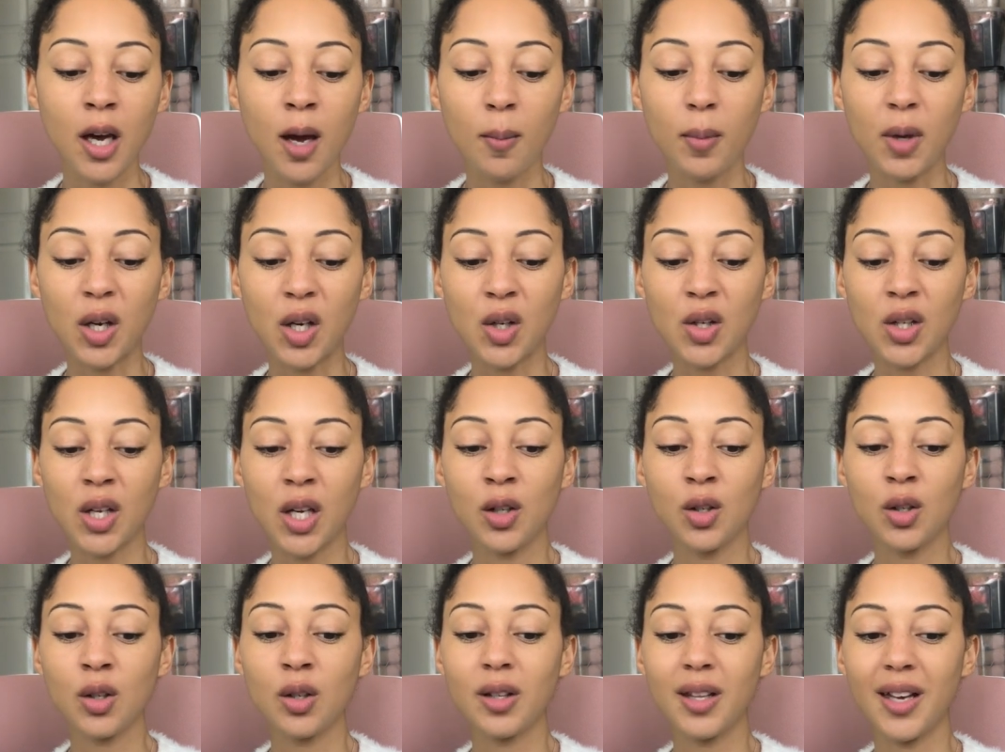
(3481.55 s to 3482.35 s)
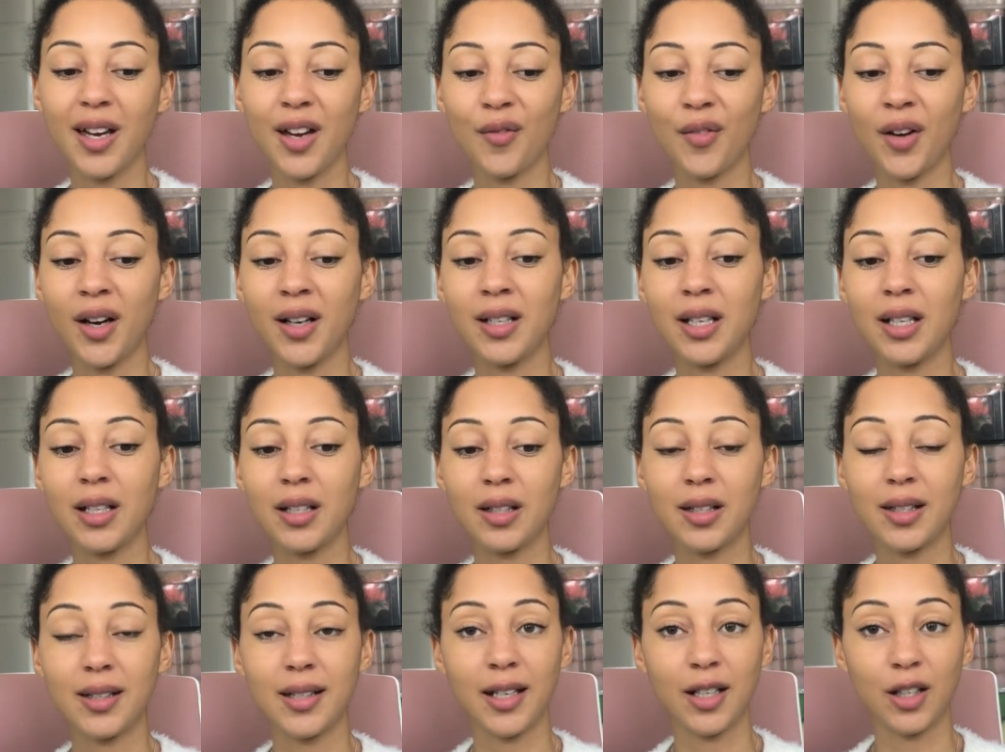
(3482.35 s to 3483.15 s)
because I knew that if I
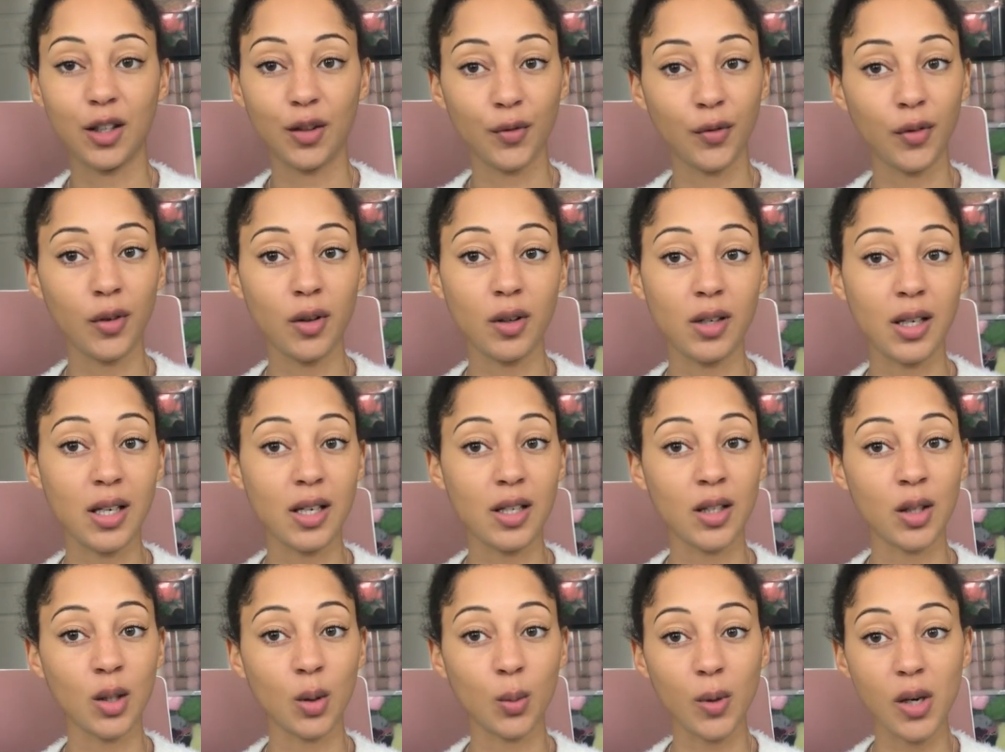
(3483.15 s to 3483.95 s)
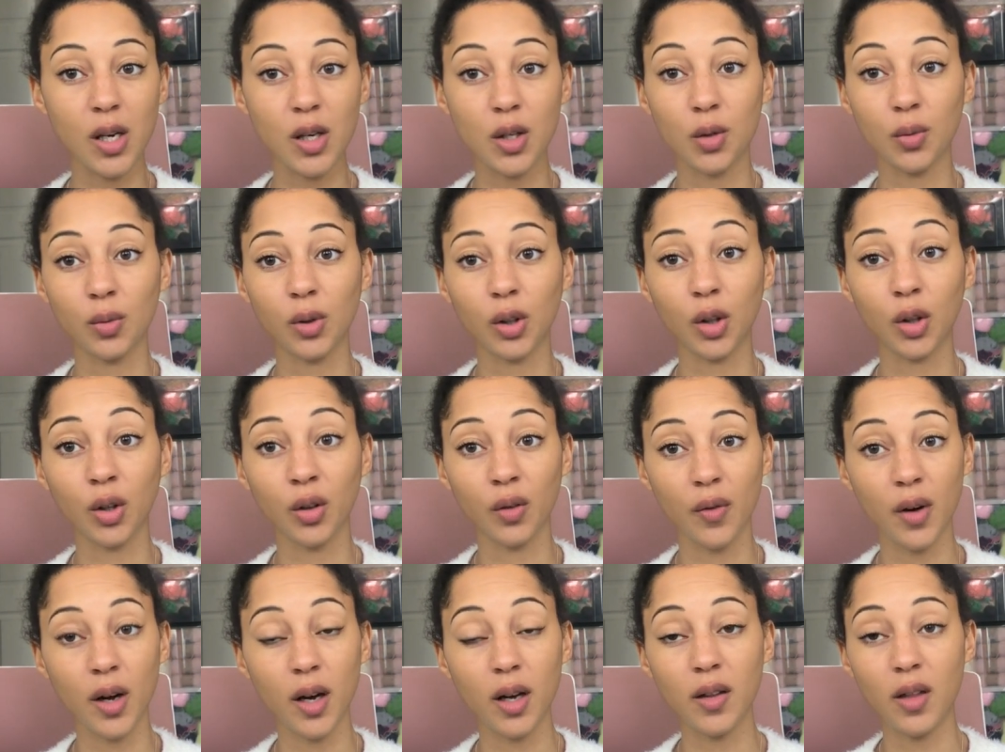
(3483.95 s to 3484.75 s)
needed to take a few days in the week to
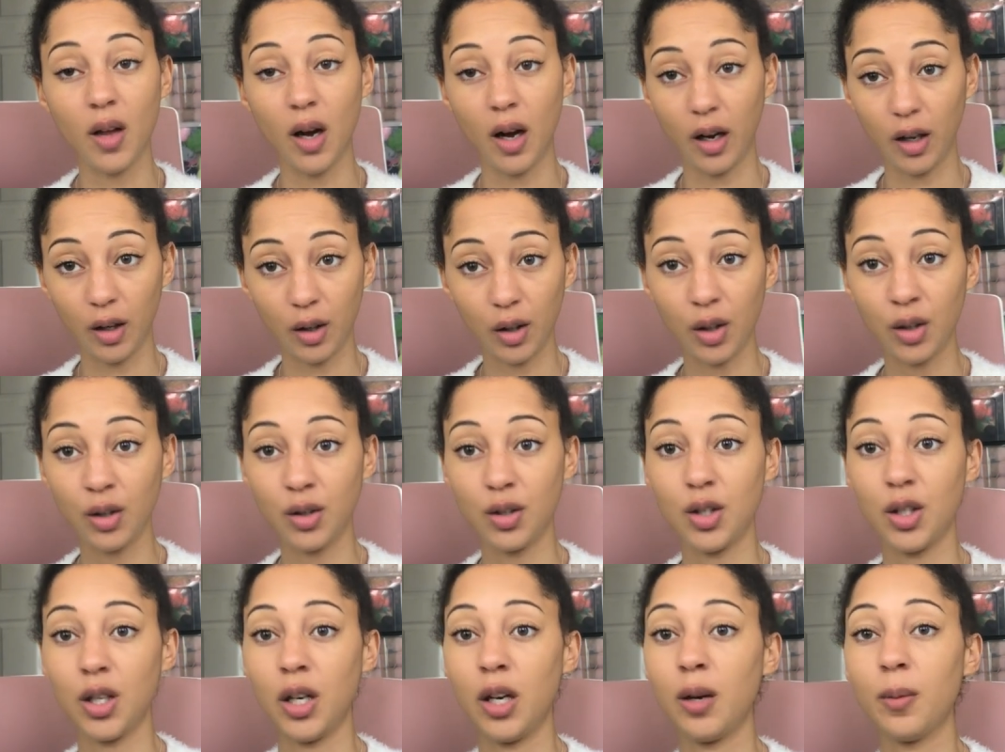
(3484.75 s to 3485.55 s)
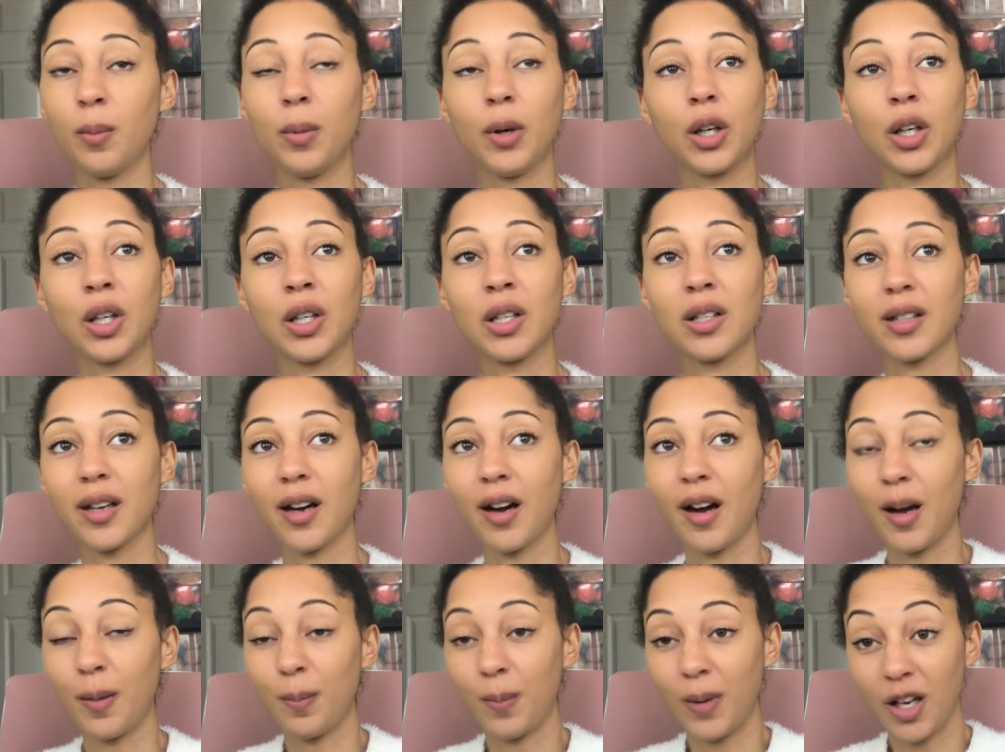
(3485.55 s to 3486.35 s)
recover, that I could do, because
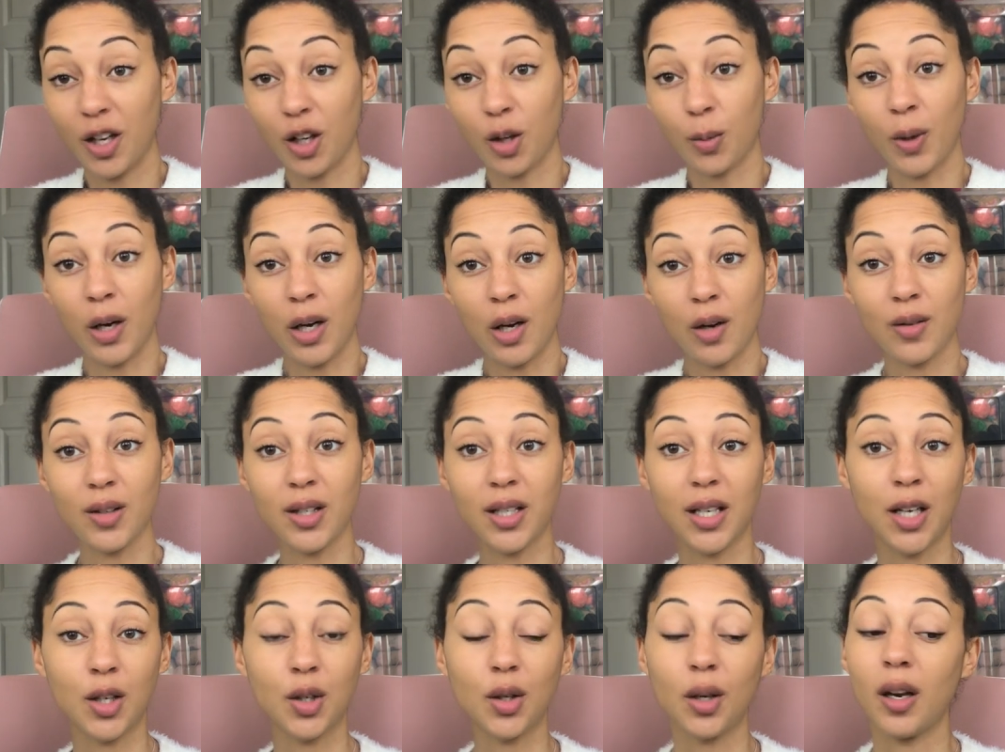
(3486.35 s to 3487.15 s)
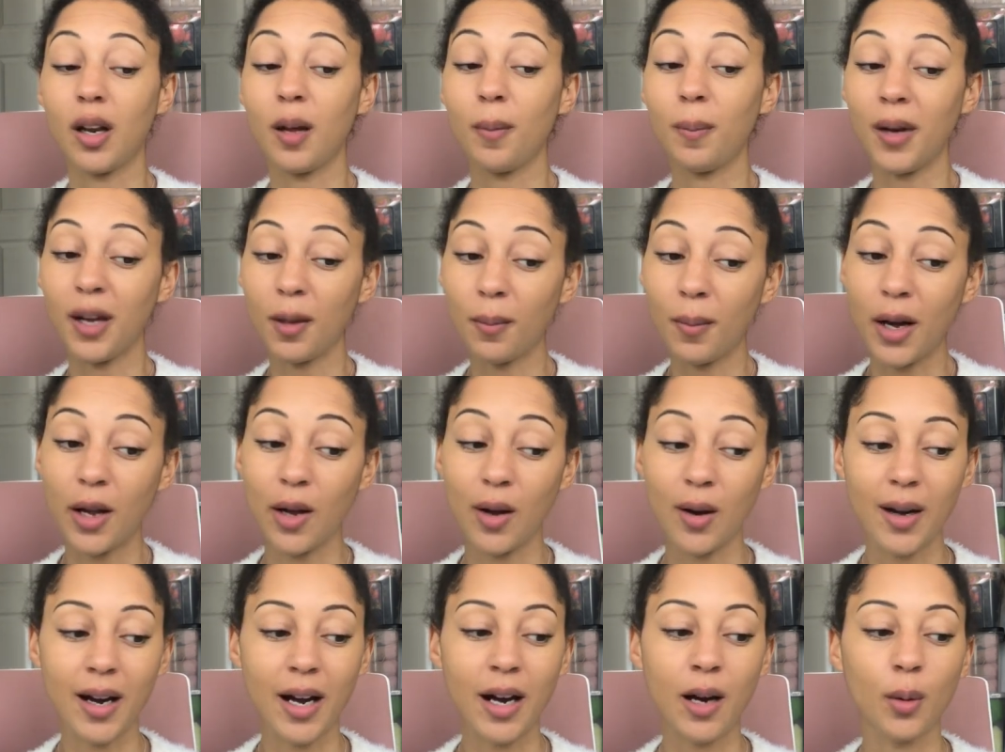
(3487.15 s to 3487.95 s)
I pick my own schedule, I pick my
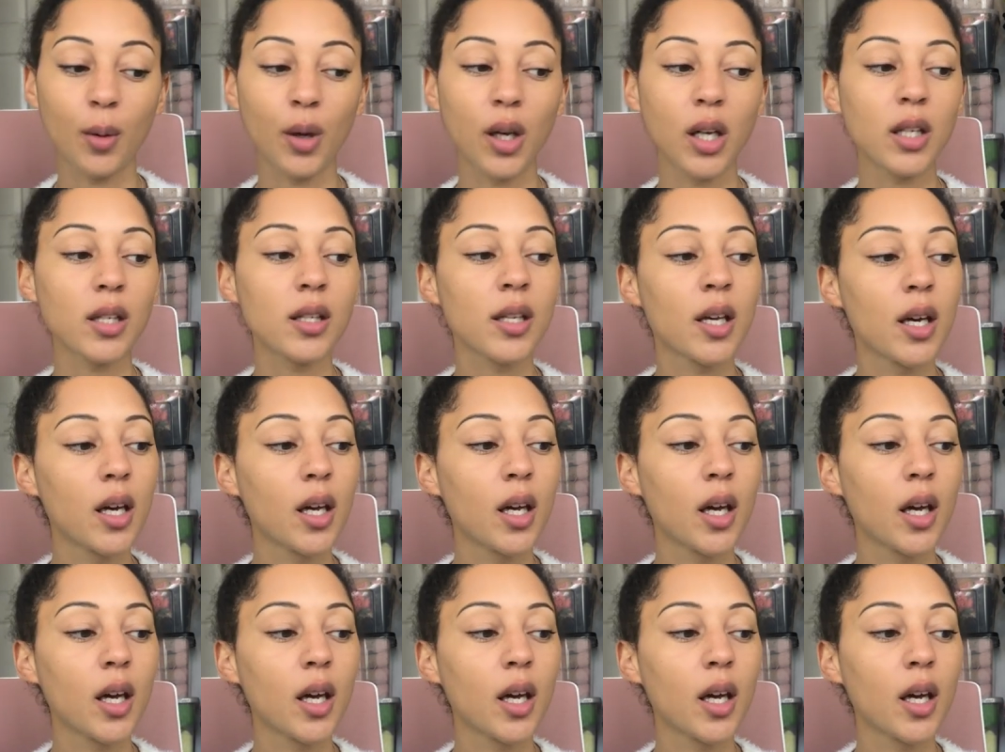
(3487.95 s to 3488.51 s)
own hours.